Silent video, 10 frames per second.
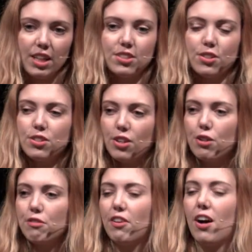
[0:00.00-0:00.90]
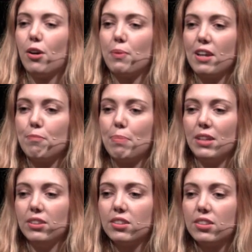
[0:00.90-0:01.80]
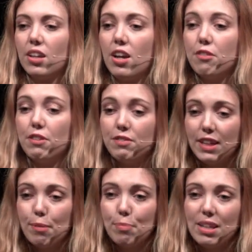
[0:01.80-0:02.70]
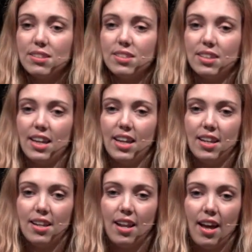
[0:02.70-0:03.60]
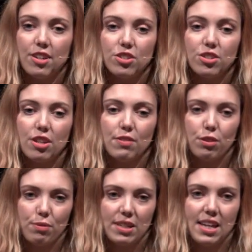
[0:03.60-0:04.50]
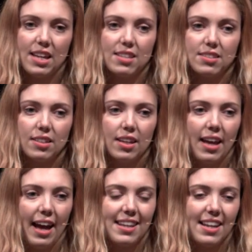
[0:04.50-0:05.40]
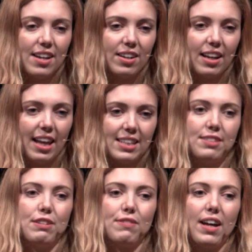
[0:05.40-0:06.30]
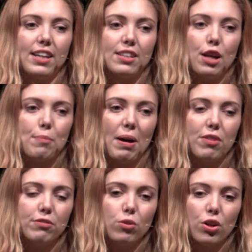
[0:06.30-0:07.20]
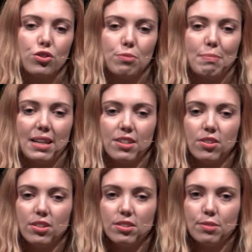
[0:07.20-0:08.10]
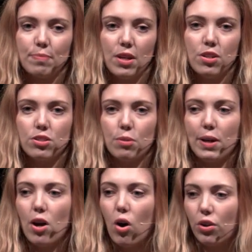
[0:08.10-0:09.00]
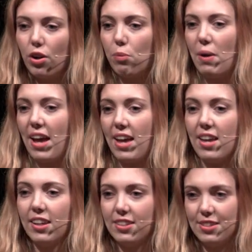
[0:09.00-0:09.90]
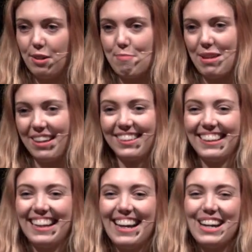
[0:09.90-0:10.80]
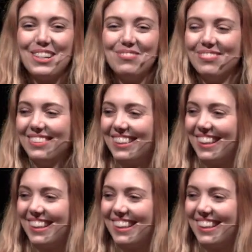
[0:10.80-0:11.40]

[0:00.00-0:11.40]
So, so far, we have built 50 companies in uh, just over three years, and they're now collectively valued at about $400 million. So, we're on our way to something. Um, right.